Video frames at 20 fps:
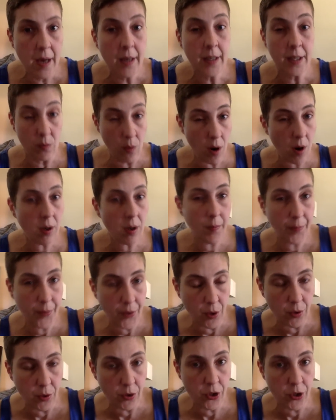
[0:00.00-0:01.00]
You are
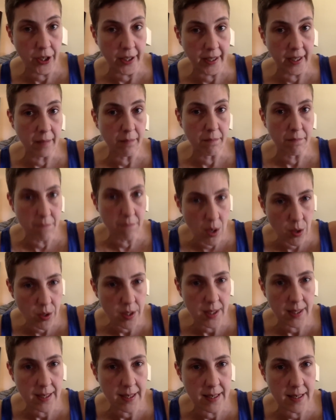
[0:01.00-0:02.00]
approaching it
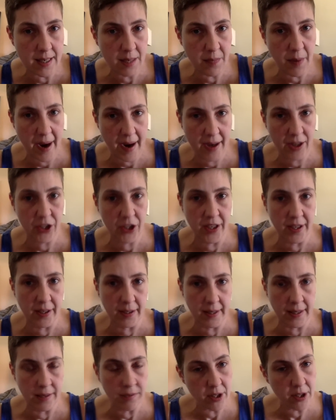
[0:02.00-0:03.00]
mostly
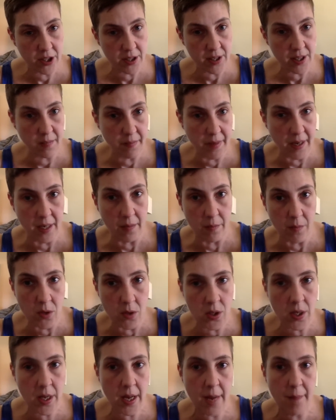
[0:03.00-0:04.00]
dispassionately, which is
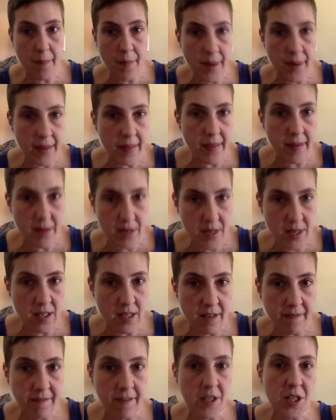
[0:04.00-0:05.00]
commendable, but there's a
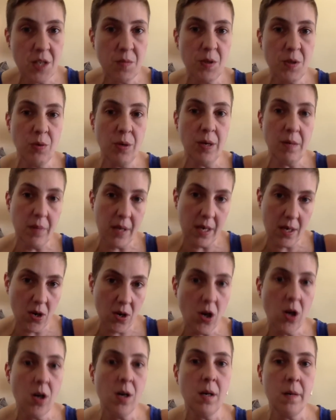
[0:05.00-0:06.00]
difference between being
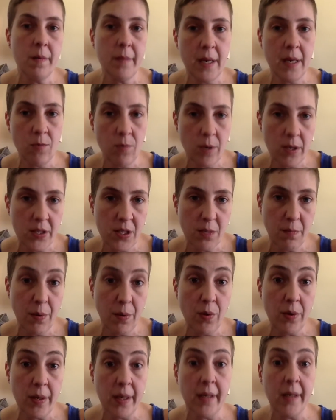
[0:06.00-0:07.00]
calm and
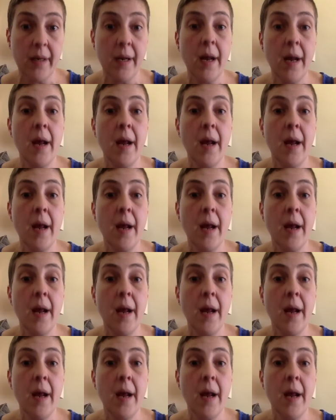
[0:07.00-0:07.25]
well-spoken